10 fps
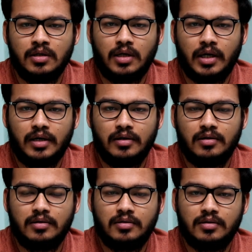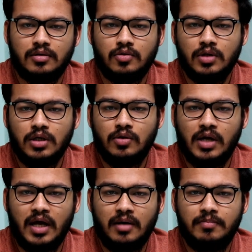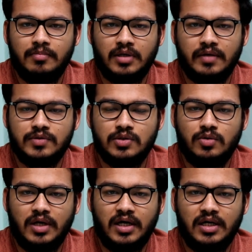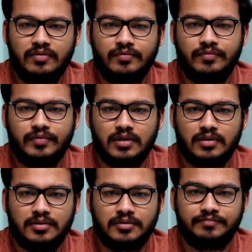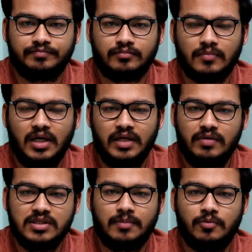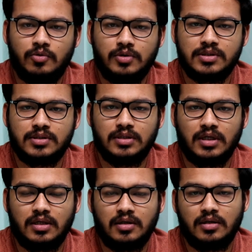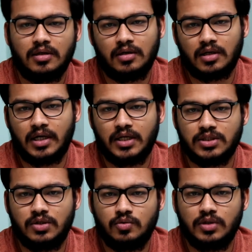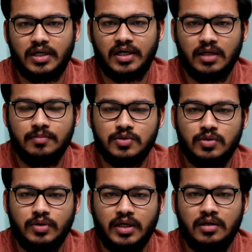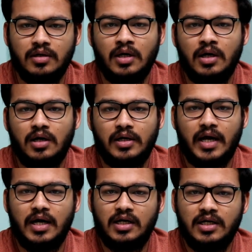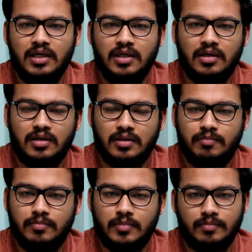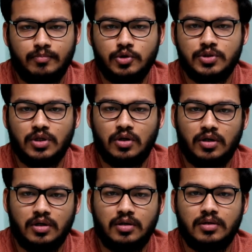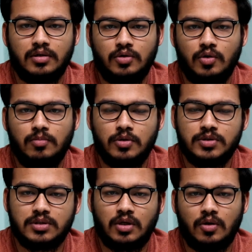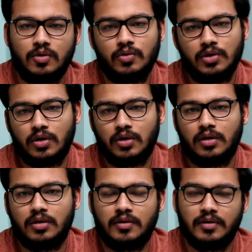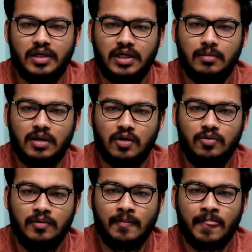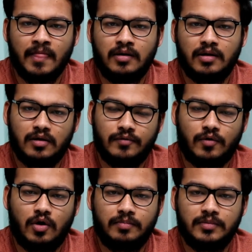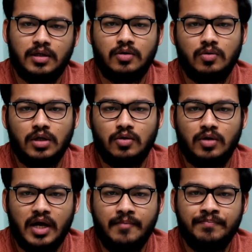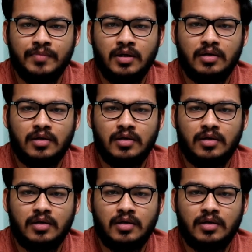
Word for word: and Google Colab gives you natively supports the connection to the GitHub, so you can directly push your notebooks onto your GitHub account from the Google Colab,